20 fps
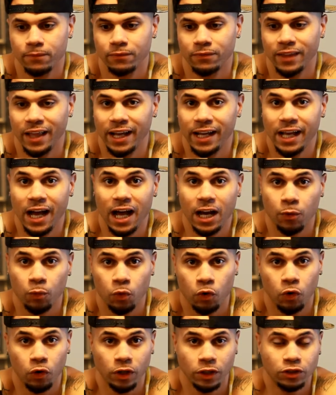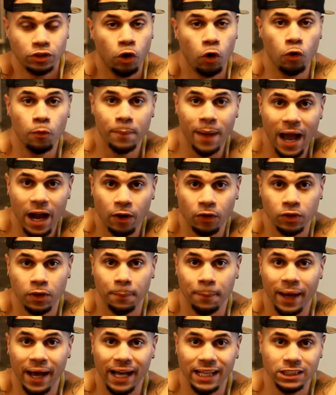they kind of were going to tone back on the
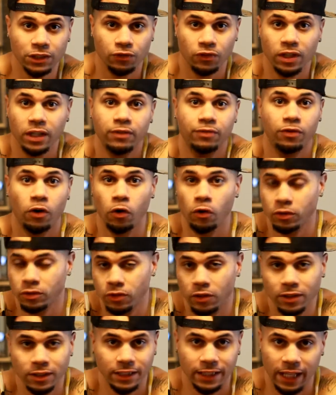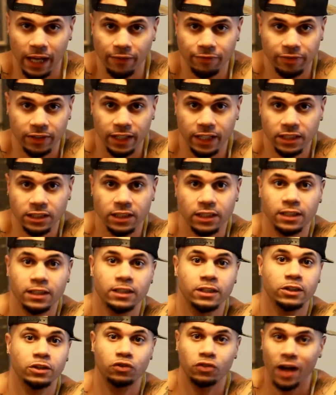mass and really focus on the definition
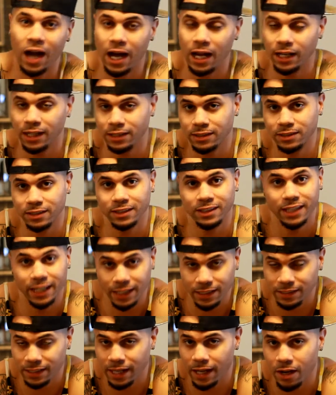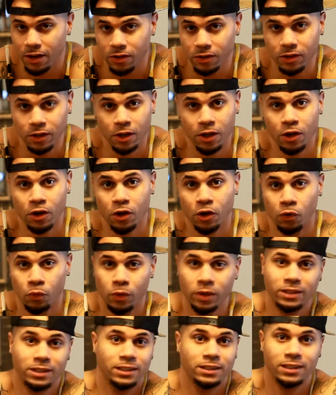and the dryness and detail,
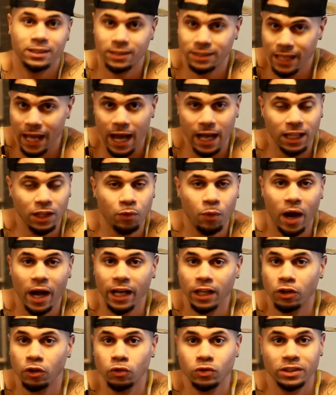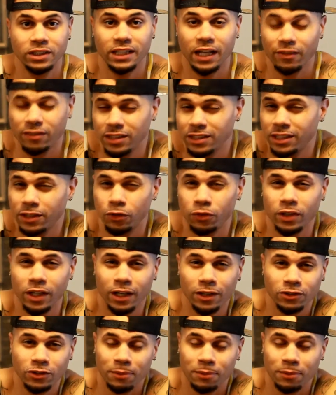which is exactly why he loses every single year.